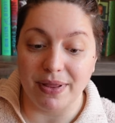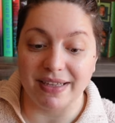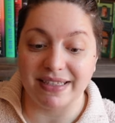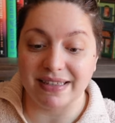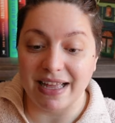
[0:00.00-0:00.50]
with a
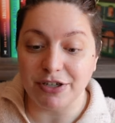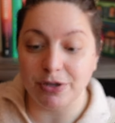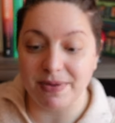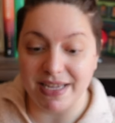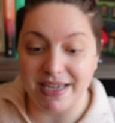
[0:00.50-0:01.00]
slender
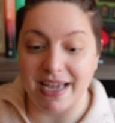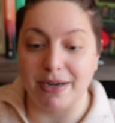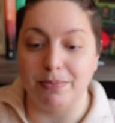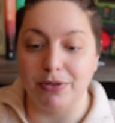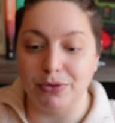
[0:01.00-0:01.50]
peak and
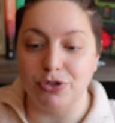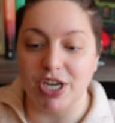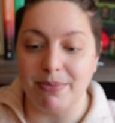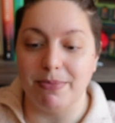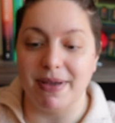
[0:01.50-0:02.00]
a blue
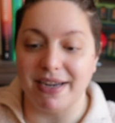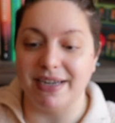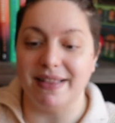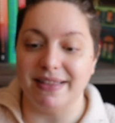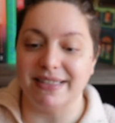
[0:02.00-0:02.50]
gem embedded
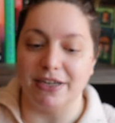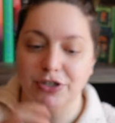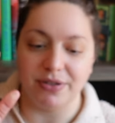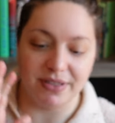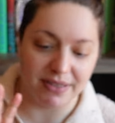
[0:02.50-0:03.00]
in the
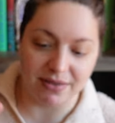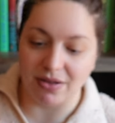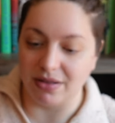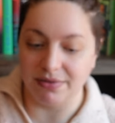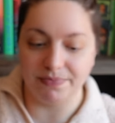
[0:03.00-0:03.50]
center. This is
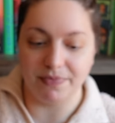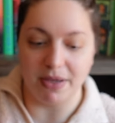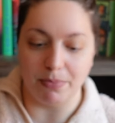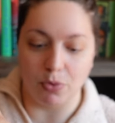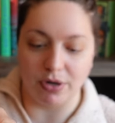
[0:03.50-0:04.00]
all
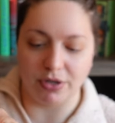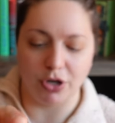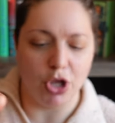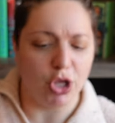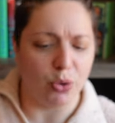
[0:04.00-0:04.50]
important.
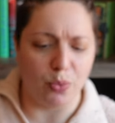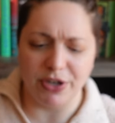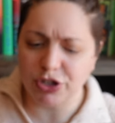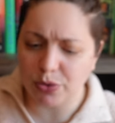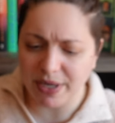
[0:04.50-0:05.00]

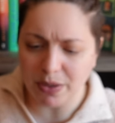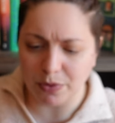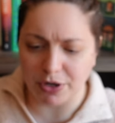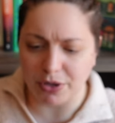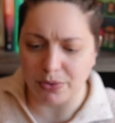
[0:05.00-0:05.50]
Which queen
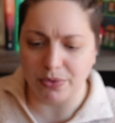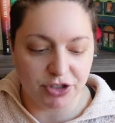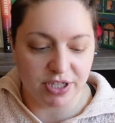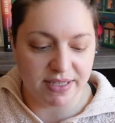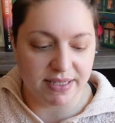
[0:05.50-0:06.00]
were you?
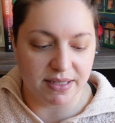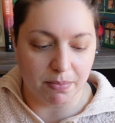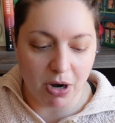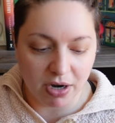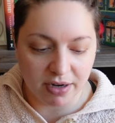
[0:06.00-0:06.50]
She sees a
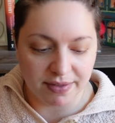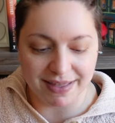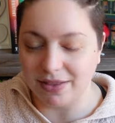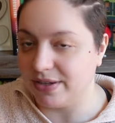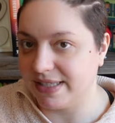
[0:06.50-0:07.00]
mark
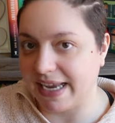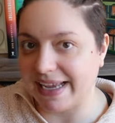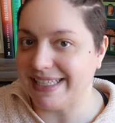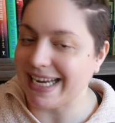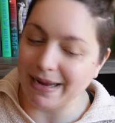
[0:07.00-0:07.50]
that looks like
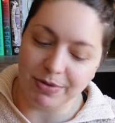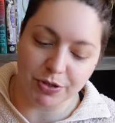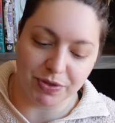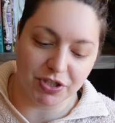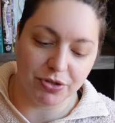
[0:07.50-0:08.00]
a diamond
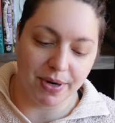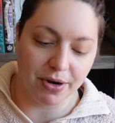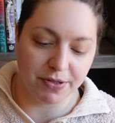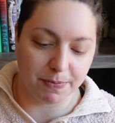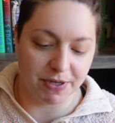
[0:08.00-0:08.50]
with two
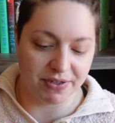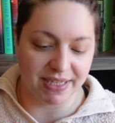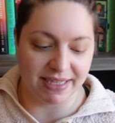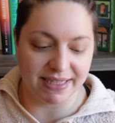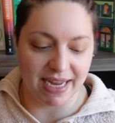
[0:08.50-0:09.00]
arrows
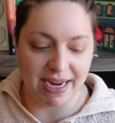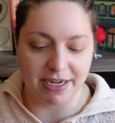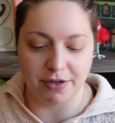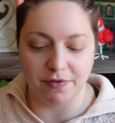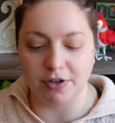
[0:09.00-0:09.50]
piercing its side
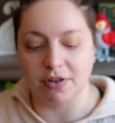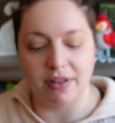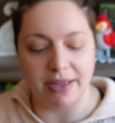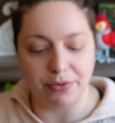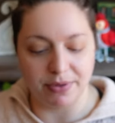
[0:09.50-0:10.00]
and a vertical
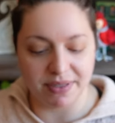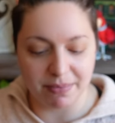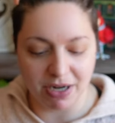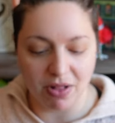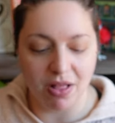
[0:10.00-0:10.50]
line through its
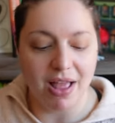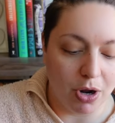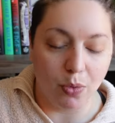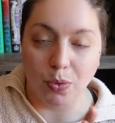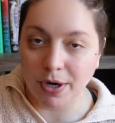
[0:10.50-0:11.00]
middle,
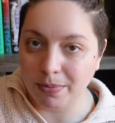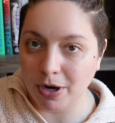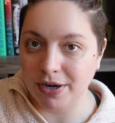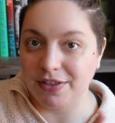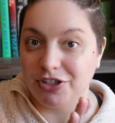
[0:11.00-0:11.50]
a
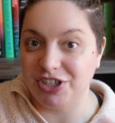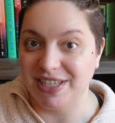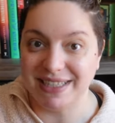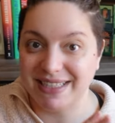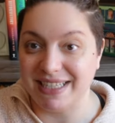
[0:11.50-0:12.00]
Wyrdmark that she
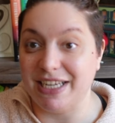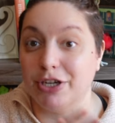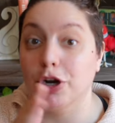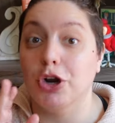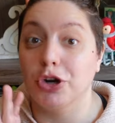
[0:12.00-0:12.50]
had
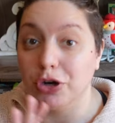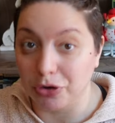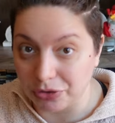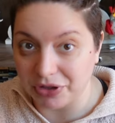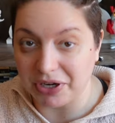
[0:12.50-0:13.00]
seen
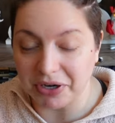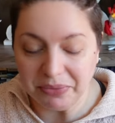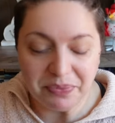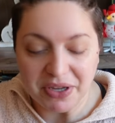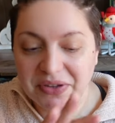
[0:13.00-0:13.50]
earlier.
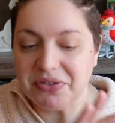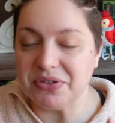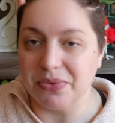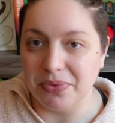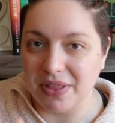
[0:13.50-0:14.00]

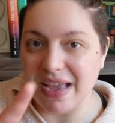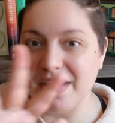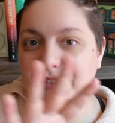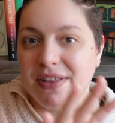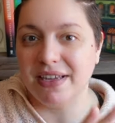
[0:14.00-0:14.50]
So
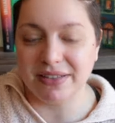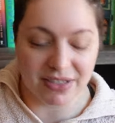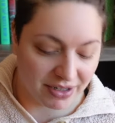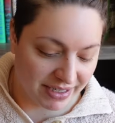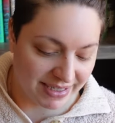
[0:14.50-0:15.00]
everything's
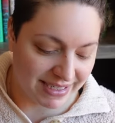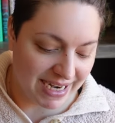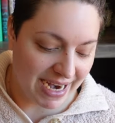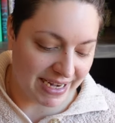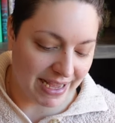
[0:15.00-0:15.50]
starting to
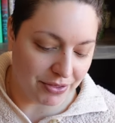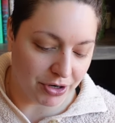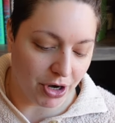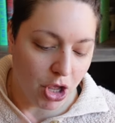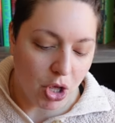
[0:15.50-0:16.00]
tie together.